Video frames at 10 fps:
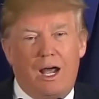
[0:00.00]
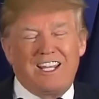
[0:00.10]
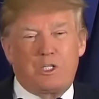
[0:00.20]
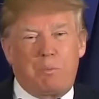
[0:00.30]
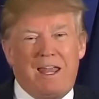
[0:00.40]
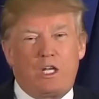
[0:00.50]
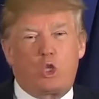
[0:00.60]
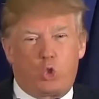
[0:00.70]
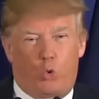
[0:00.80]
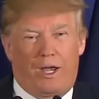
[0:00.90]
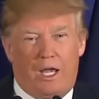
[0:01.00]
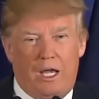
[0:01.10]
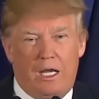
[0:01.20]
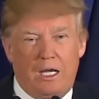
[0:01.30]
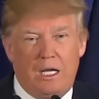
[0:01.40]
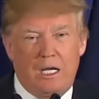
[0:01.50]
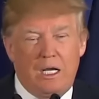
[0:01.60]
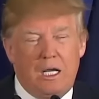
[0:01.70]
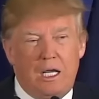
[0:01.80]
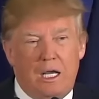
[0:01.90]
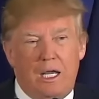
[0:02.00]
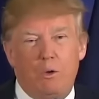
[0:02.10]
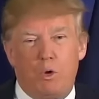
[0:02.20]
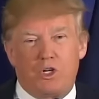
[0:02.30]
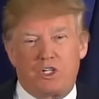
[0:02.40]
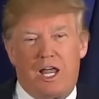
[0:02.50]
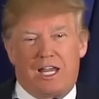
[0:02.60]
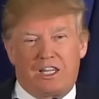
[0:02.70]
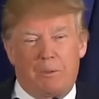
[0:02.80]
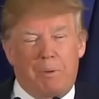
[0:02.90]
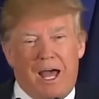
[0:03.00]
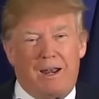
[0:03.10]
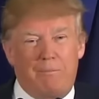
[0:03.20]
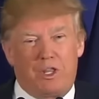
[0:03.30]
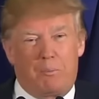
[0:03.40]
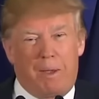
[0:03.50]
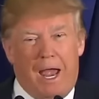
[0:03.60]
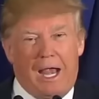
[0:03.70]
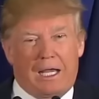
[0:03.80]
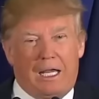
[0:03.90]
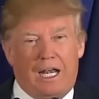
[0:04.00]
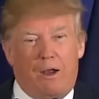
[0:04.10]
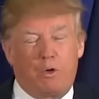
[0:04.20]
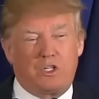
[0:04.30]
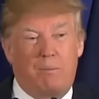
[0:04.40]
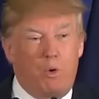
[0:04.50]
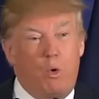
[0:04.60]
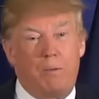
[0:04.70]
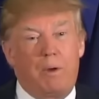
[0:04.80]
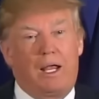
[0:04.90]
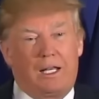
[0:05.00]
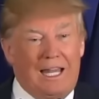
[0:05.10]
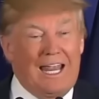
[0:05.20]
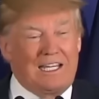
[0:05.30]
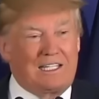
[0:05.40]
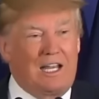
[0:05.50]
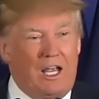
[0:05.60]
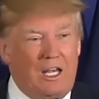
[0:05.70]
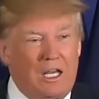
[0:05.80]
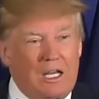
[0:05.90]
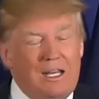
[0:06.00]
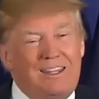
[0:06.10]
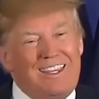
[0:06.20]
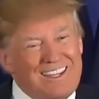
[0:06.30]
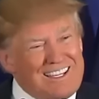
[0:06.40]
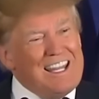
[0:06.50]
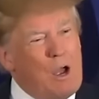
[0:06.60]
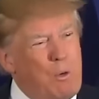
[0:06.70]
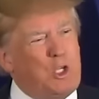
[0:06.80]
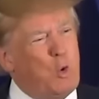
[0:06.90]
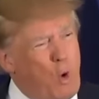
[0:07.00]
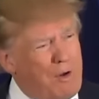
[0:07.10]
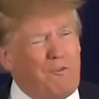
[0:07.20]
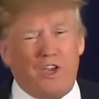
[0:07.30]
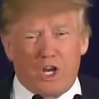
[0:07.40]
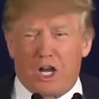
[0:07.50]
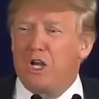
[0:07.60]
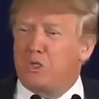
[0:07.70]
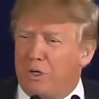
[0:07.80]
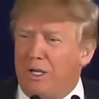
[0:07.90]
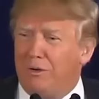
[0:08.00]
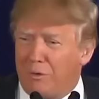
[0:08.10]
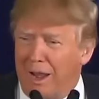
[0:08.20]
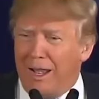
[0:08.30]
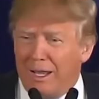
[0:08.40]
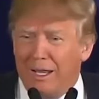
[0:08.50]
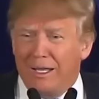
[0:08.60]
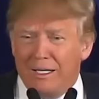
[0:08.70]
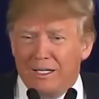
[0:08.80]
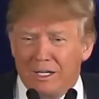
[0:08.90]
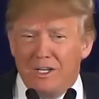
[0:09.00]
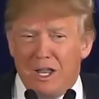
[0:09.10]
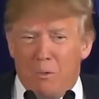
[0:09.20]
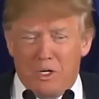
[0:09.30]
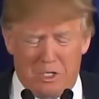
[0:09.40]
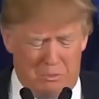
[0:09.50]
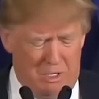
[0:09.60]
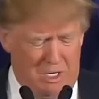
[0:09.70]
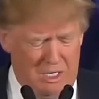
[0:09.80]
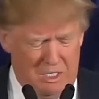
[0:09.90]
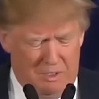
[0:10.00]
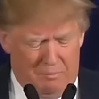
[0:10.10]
I spent three. He was like at the bottom of the pack, and I was number one by a landslide. Isn't that what you want for your country, right? Is that what you want?